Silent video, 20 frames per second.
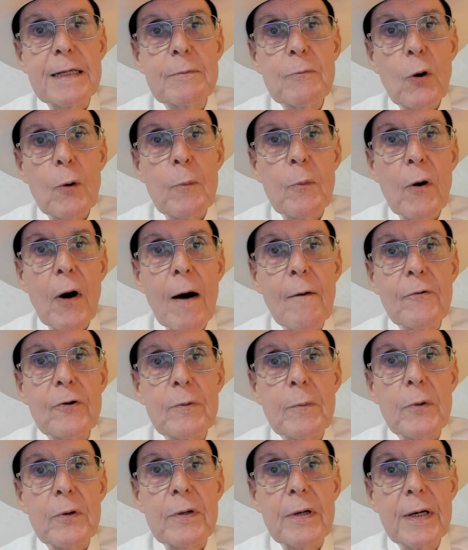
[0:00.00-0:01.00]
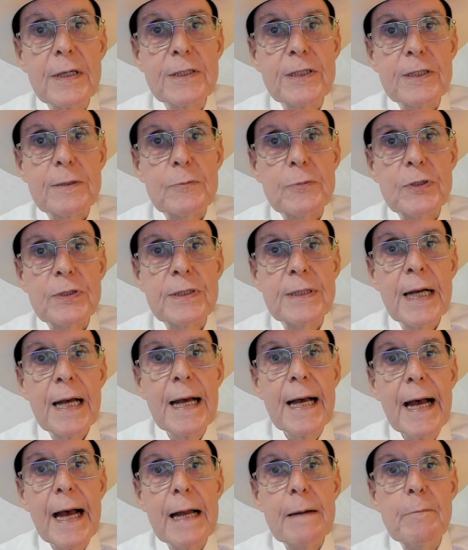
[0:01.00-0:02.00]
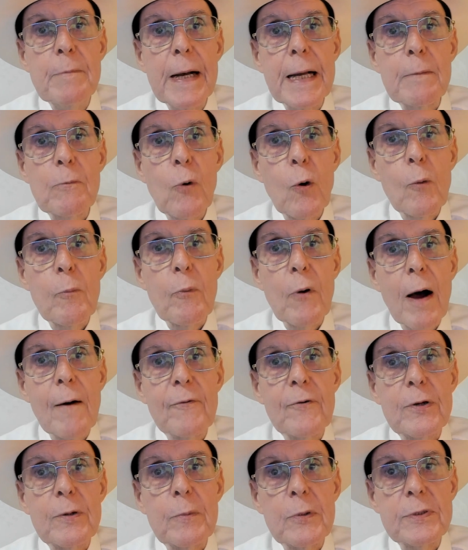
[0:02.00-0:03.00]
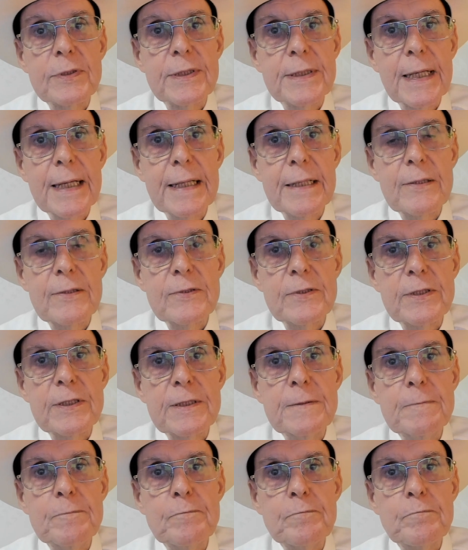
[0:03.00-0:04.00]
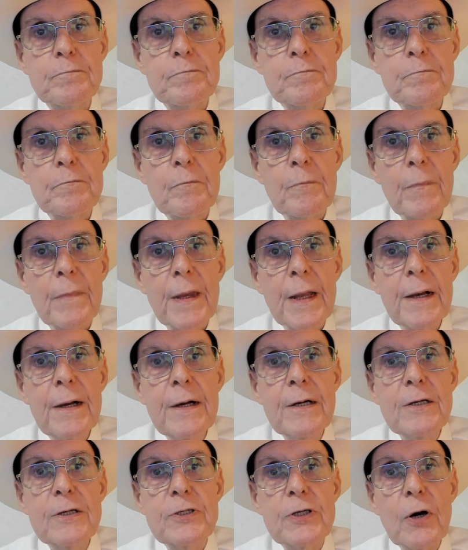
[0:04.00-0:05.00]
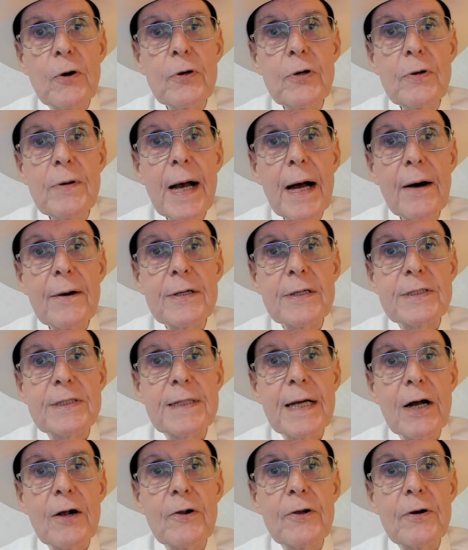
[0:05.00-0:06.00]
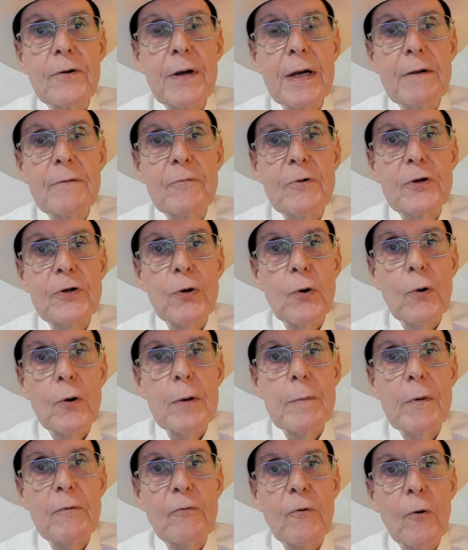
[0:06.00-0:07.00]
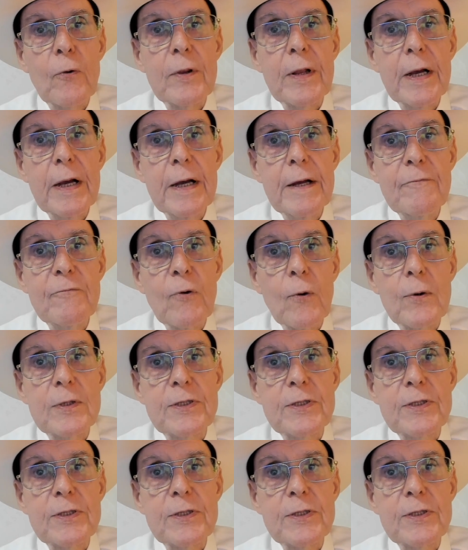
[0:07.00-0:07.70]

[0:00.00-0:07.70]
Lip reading: more profitable customers, and make more profitable sales. Show you how to sell your inventory before the invoice